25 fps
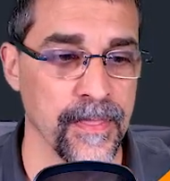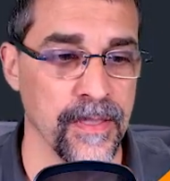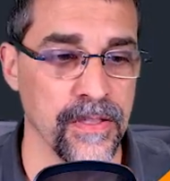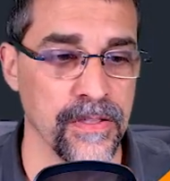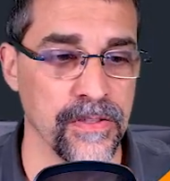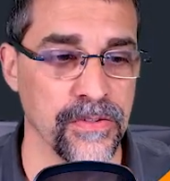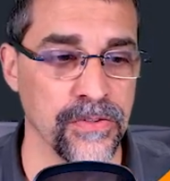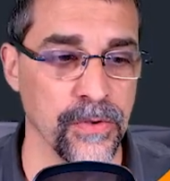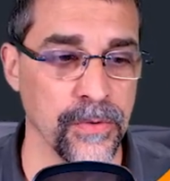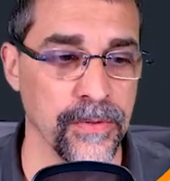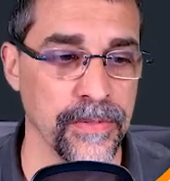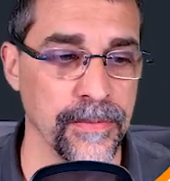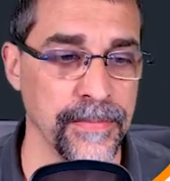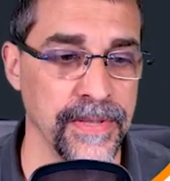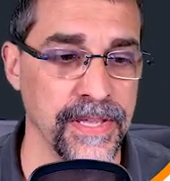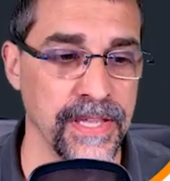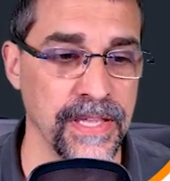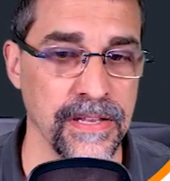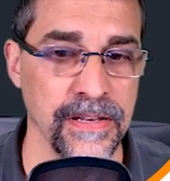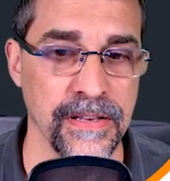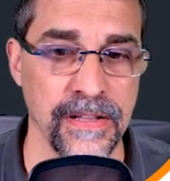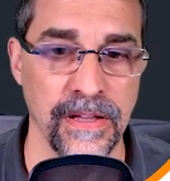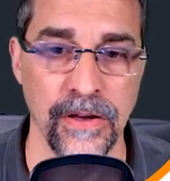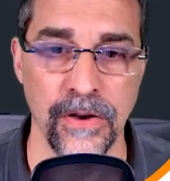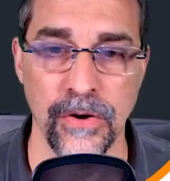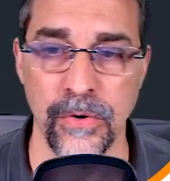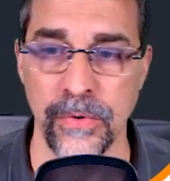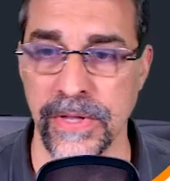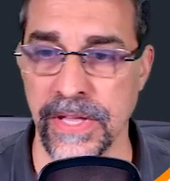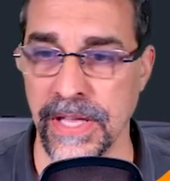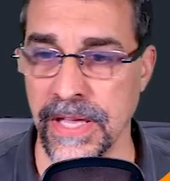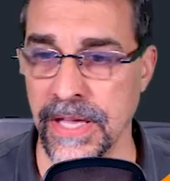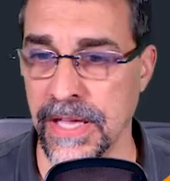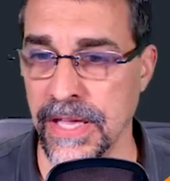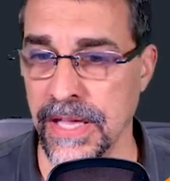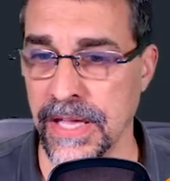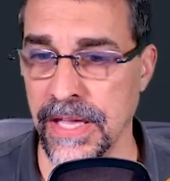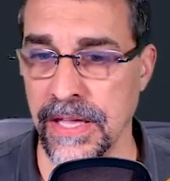So let me hit
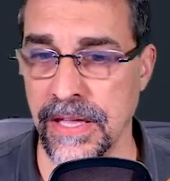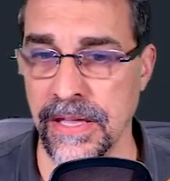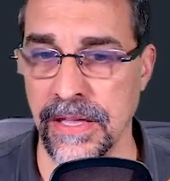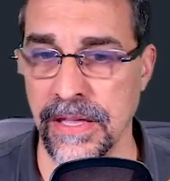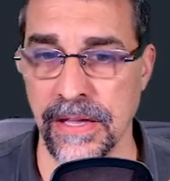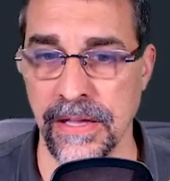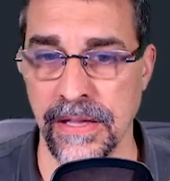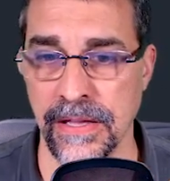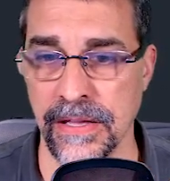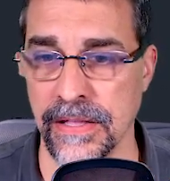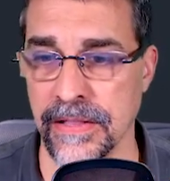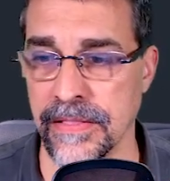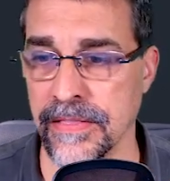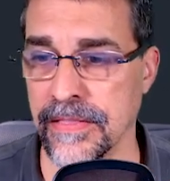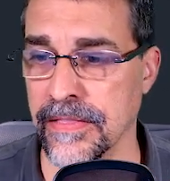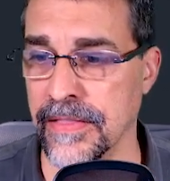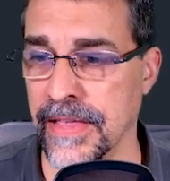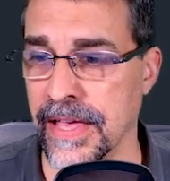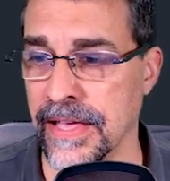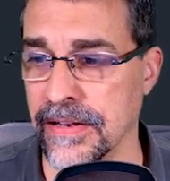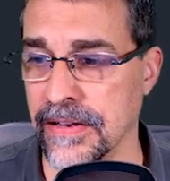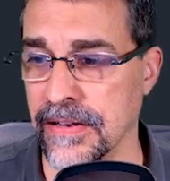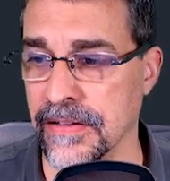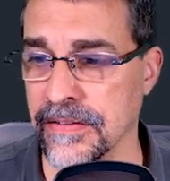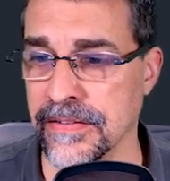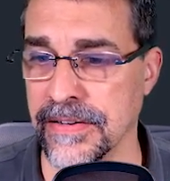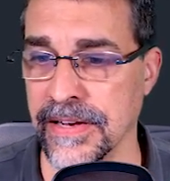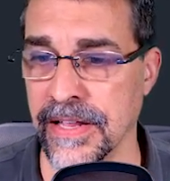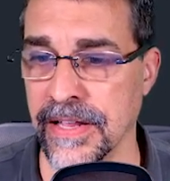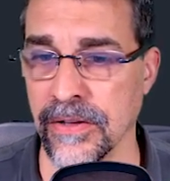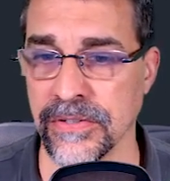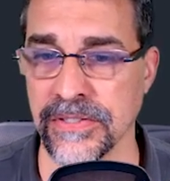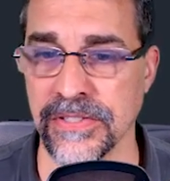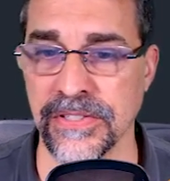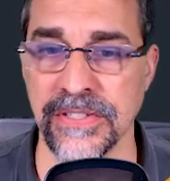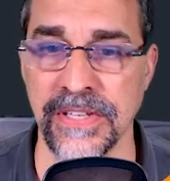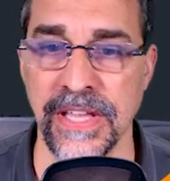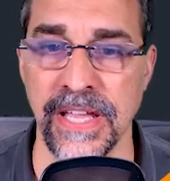OK. That is now
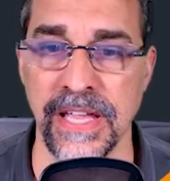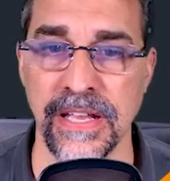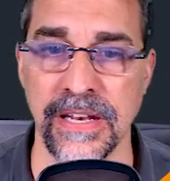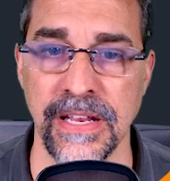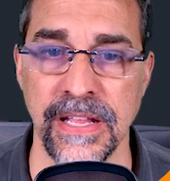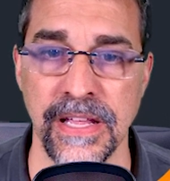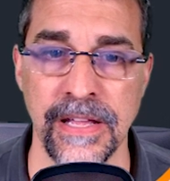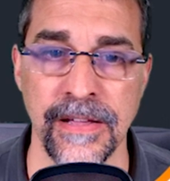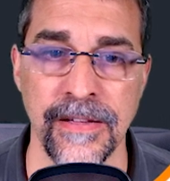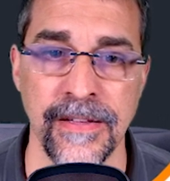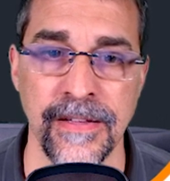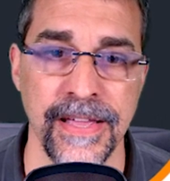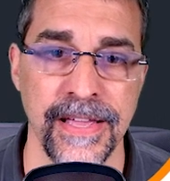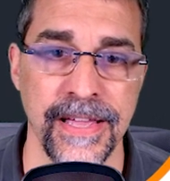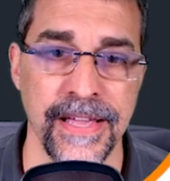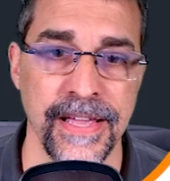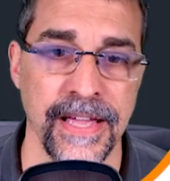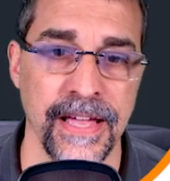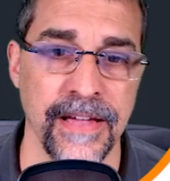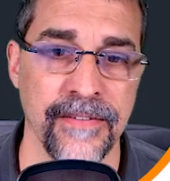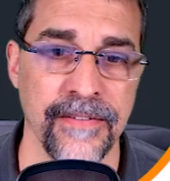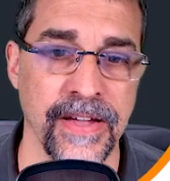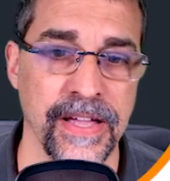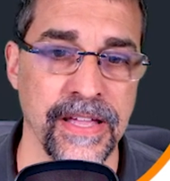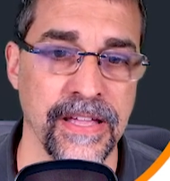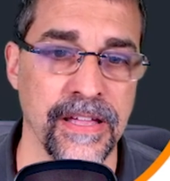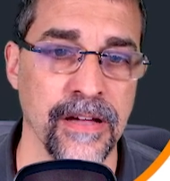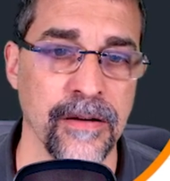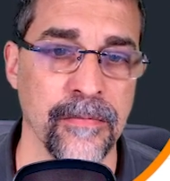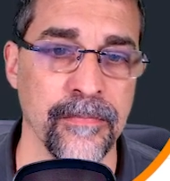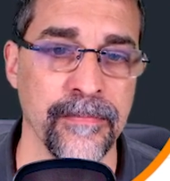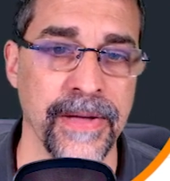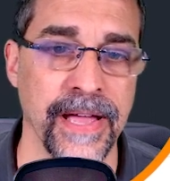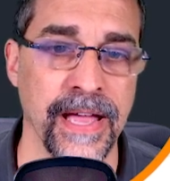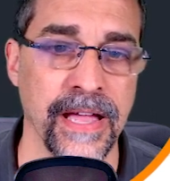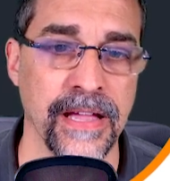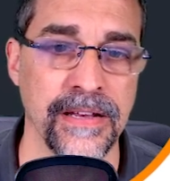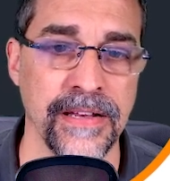scanning. If I come
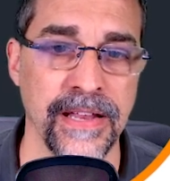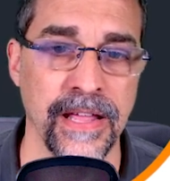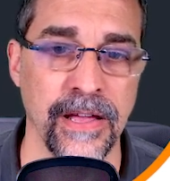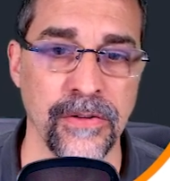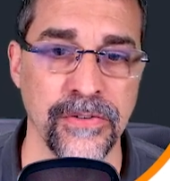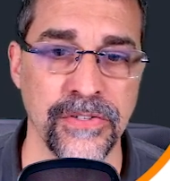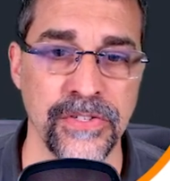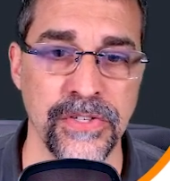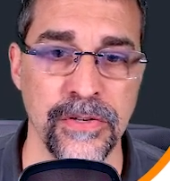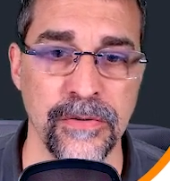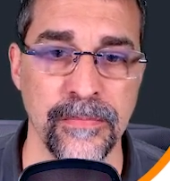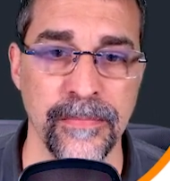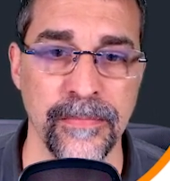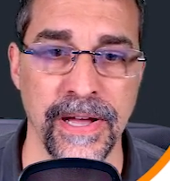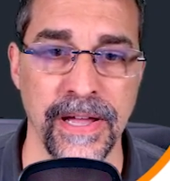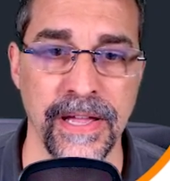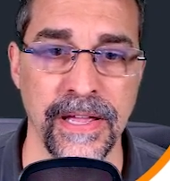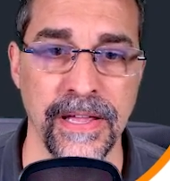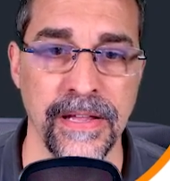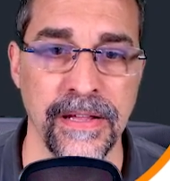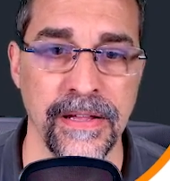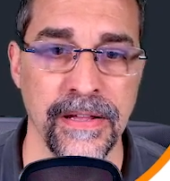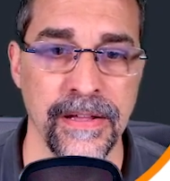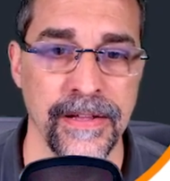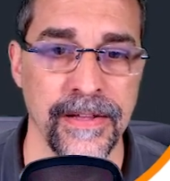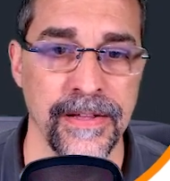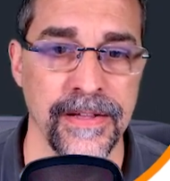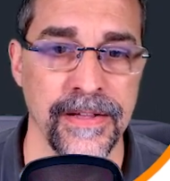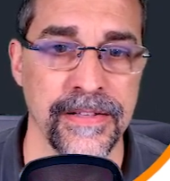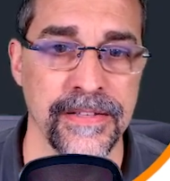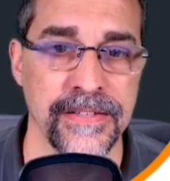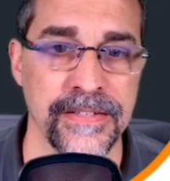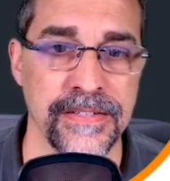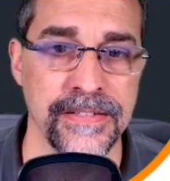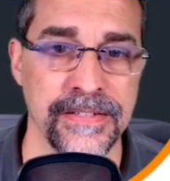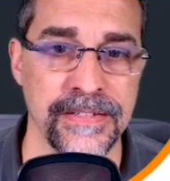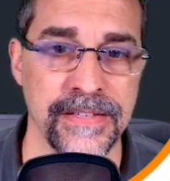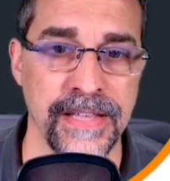back now to my
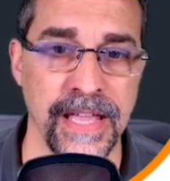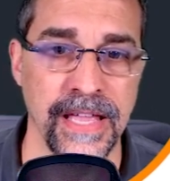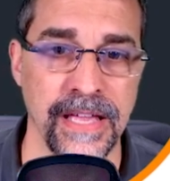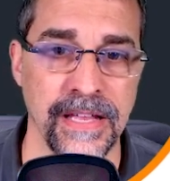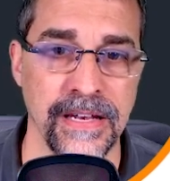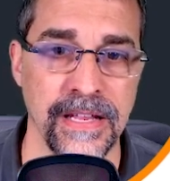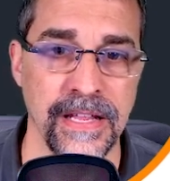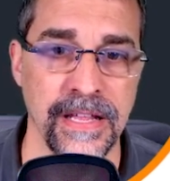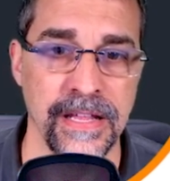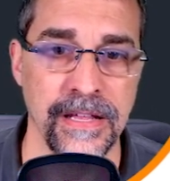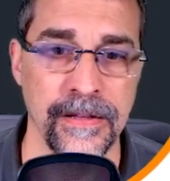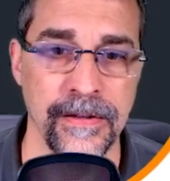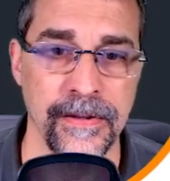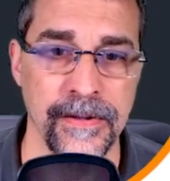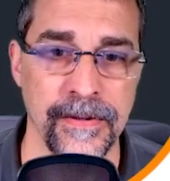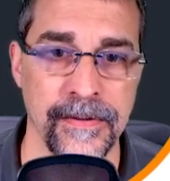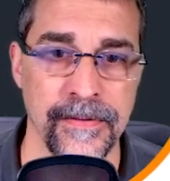scanning